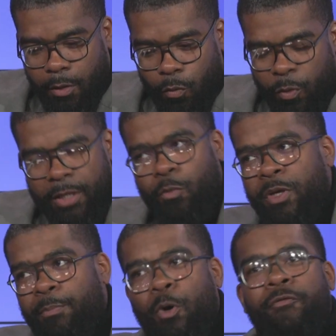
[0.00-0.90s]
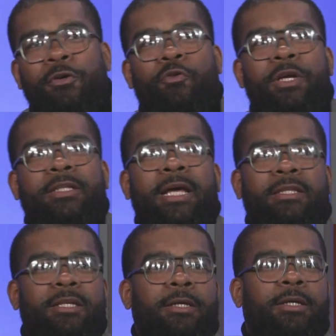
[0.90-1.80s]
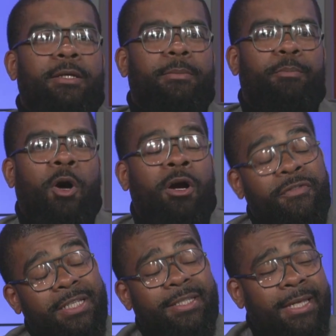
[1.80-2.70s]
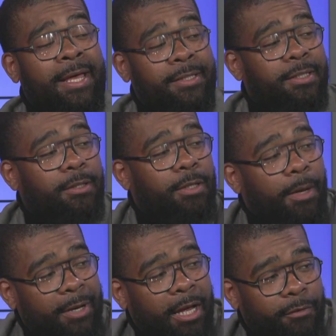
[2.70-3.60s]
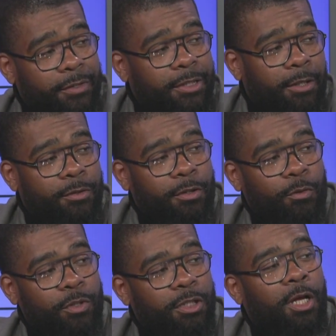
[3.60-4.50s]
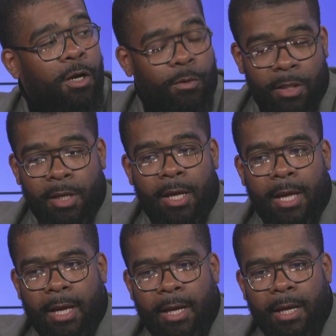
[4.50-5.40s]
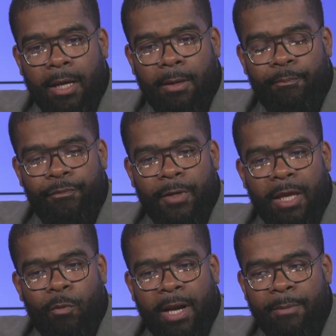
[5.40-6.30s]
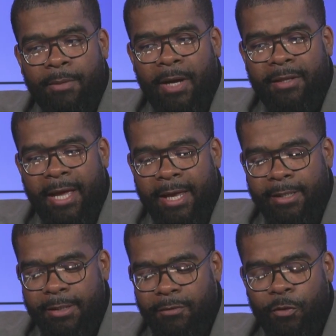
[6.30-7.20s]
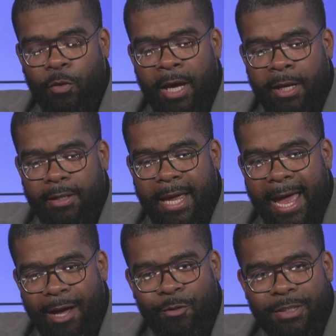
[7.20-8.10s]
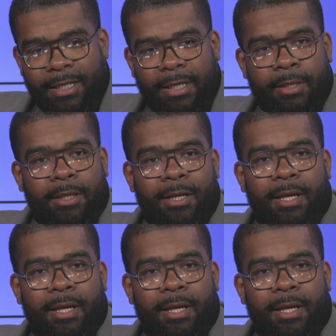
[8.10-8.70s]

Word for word: we we both agreed that the bar of success coming out of a shelter was low. Um, and what I mean by that is if you got housing